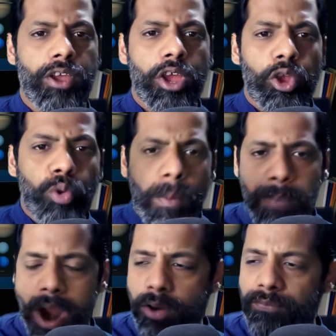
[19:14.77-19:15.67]
You are
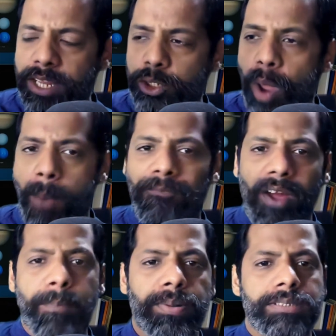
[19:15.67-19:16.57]
part of the top
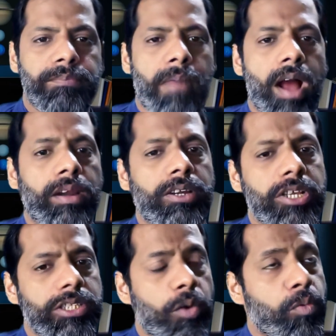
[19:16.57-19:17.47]
5% marketers,
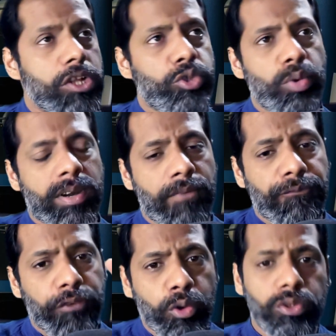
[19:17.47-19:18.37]
the ones who
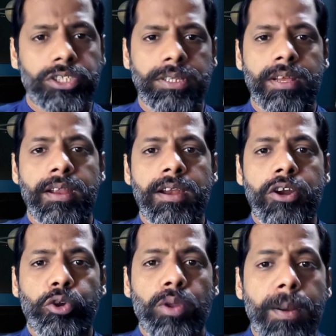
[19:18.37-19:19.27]
refuse
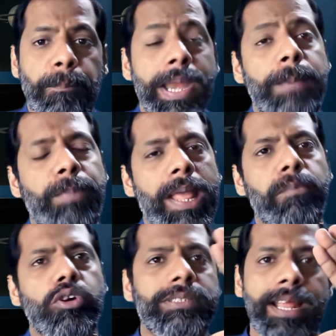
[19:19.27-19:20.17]
to repeat
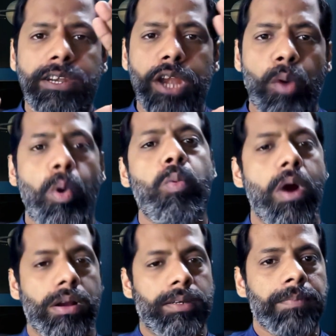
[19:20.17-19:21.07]
playbooks that never
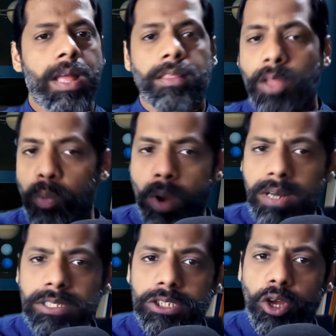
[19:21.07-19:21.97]
work. The
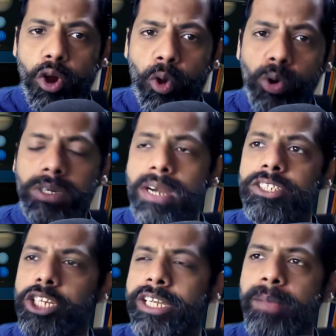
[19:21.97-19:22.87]
ones who turn
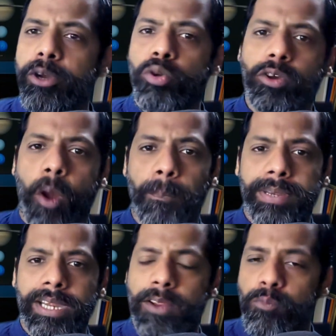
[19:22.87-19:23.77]
GTM into a
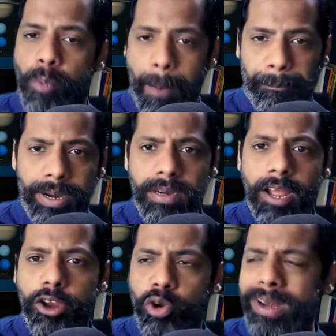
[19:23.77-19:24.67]
competitive weapon,
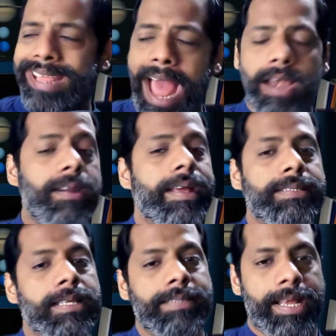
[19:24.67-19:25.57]
not a calendar exercise.